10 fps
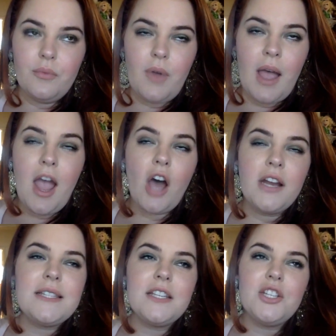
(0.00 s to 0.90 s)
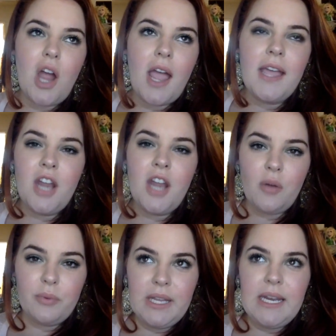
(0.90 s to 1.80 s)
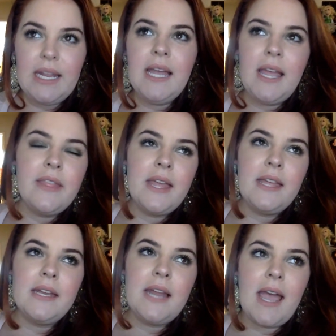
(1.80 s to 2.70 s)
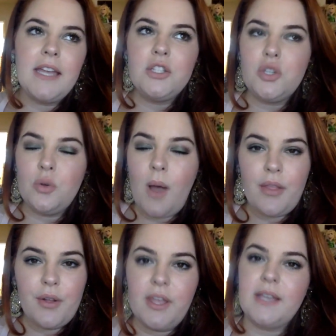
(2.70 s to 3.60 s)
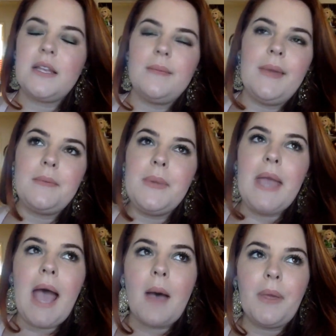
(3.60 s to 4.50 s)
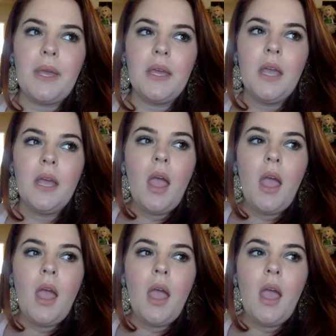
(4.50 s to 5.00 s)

I honestly try and not read it, and then I do other things that make me happy.